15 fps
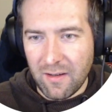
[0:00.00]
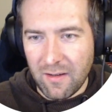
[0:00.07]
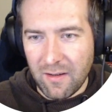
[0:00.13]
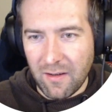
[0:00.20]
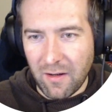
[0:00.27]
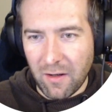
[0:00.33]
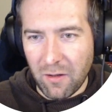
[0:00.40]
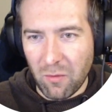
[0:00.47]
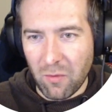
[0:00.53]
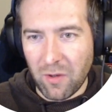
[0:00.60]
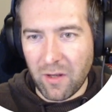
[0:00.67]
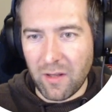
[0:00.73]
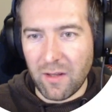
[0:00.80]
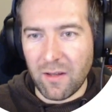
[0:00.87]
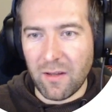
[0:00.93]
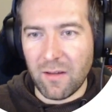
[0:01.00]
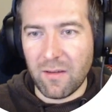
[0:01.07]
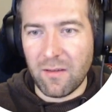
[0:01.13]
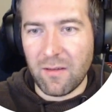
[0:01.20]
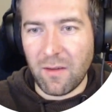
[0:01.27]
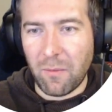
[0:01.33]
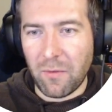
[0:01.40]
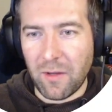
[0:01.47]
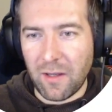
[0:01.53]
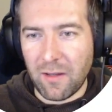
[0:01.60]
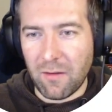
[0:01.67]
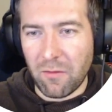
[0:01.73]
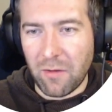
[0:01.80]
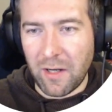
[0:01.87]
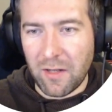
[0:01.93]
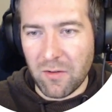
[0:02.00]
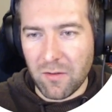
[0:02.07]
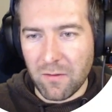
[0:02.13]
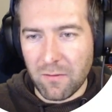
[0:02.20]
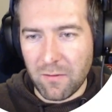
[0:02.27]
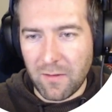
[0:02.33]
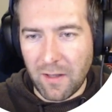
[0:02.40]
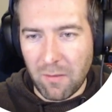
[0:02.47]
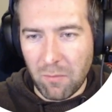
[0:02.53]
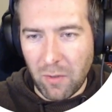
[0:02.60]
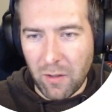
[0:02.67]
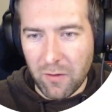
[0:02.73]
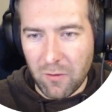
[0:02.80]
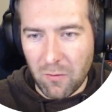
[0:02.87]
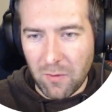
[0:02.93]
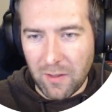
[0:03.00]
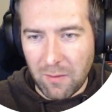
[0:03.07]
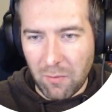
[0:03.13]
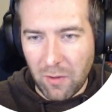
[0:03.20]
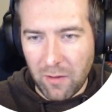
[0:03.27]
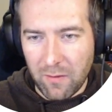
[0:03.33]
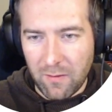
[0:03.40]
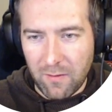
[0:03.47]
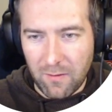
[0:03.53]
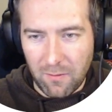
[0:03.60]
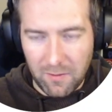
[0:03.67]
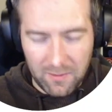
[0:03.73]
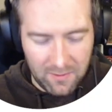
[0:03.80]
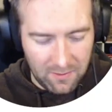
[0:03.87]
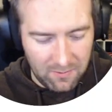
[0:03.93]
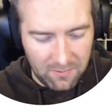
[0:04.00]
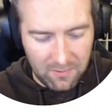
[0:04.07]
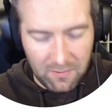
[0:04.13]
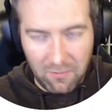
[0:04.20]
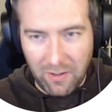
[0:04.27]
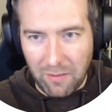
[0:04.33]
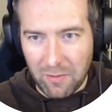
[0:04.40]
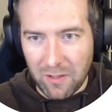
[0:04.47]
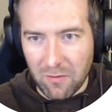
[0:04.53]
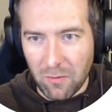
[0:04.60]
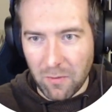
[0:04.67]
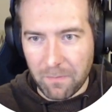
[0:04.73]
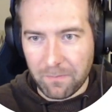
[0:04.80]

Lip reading: A harder one is something in the range of 10 plus, 20 plus. So let's grab this one.